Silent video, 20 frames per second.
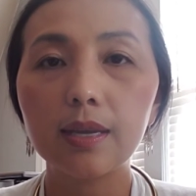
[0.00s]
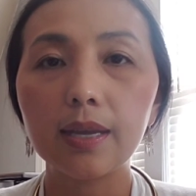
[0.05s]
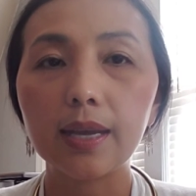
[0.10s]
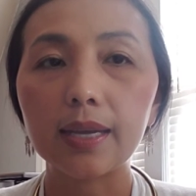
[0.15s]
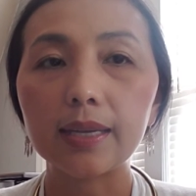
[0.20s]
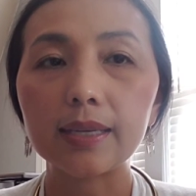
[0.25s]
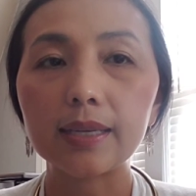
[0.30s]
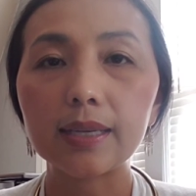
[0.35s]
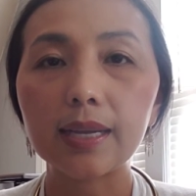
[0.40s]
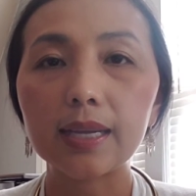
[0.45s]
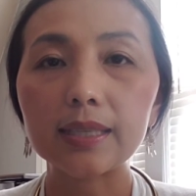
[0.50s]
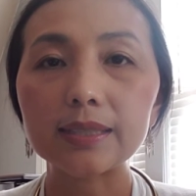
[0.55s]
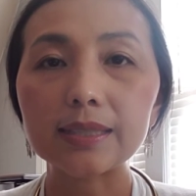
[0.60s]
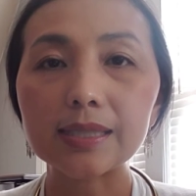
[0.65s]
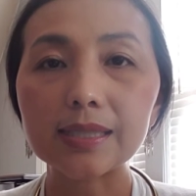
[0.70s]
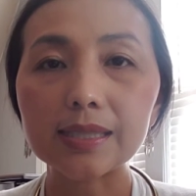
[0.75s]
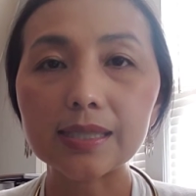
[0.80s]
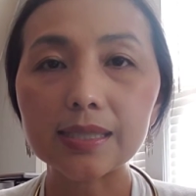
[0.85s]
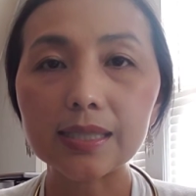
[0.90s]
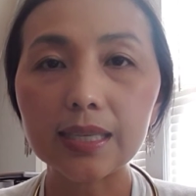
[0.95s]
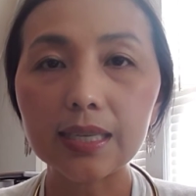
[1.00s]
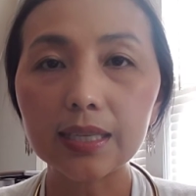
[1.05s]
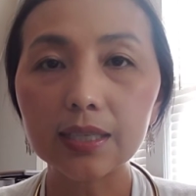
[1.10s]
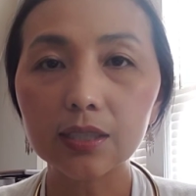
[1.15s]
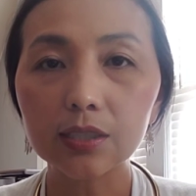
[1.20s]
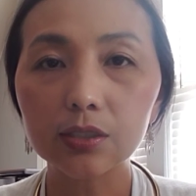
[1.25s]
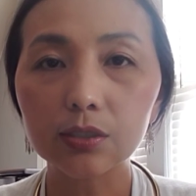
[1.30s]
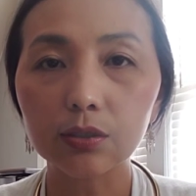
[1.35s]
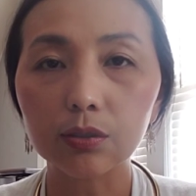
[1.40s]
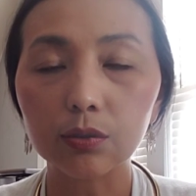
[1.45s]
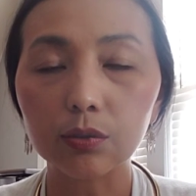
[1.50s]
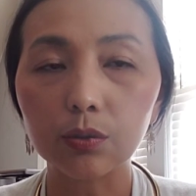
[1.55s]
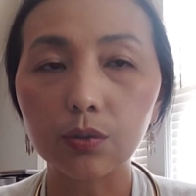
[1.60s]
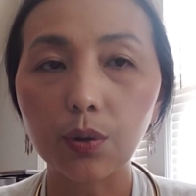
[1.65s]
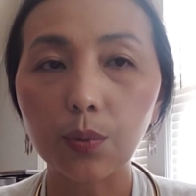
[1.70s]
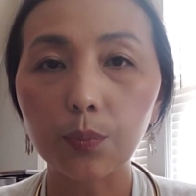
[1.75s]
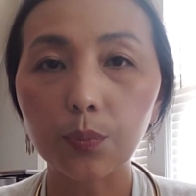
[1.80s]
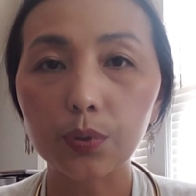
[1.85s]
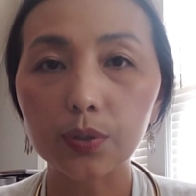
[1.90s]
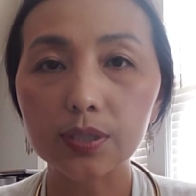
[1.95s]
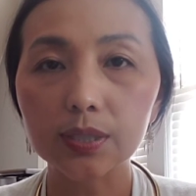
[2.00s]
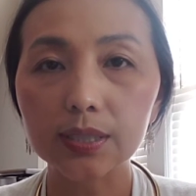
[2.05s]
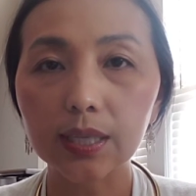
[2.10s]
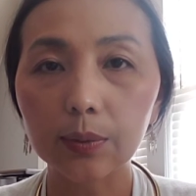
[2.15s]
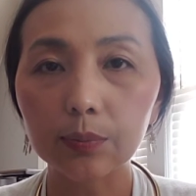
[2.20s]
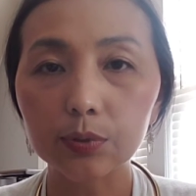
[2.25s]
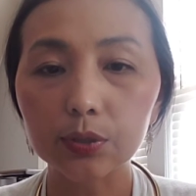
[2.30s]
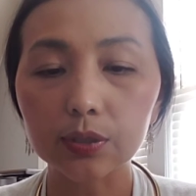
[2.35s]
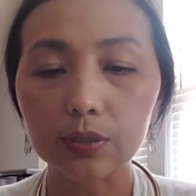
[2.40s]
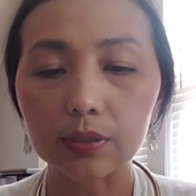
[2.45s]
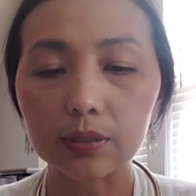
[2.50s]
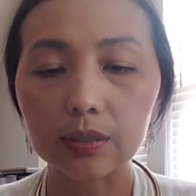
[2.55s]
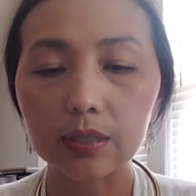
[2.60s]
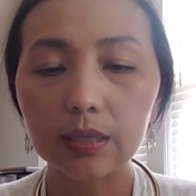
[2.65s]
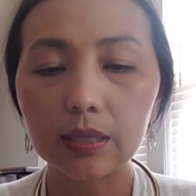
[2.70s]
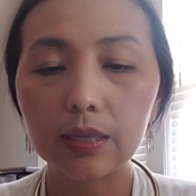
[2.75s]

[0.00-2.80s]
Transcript: and to see in a certain perception